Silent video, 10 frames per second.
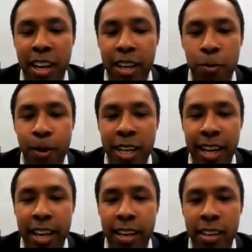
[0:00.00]

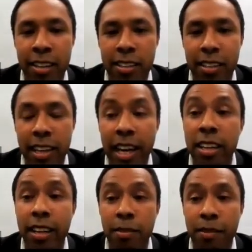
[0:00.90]
anyone can
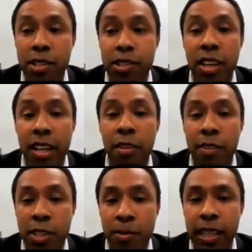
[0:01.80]
give is an
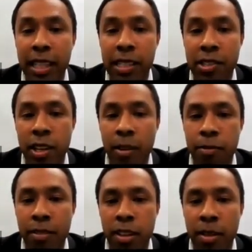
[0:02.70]
investment in
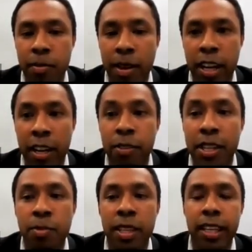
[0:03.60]
self, an
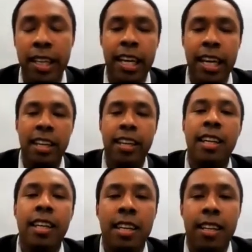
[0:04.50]
investment in learning.